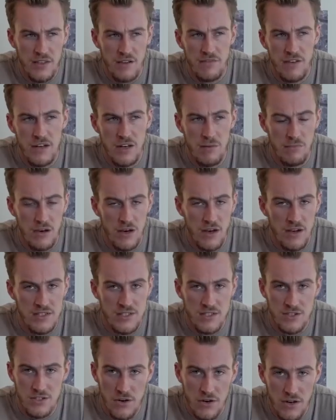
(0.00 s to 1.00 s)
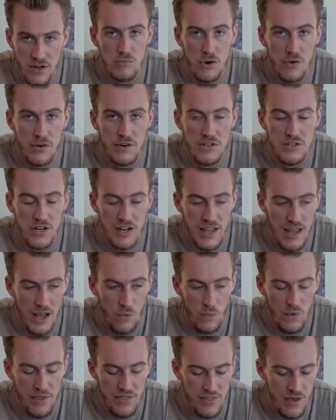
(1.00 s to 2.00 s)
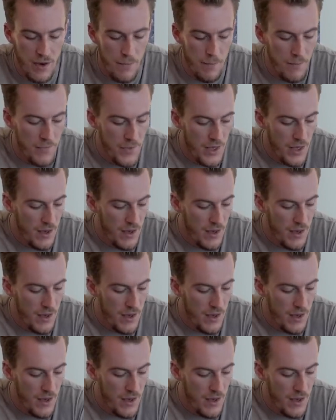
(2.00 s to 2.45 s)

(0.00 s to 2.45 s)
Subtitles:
I think, $50 and start a brokerage account with them.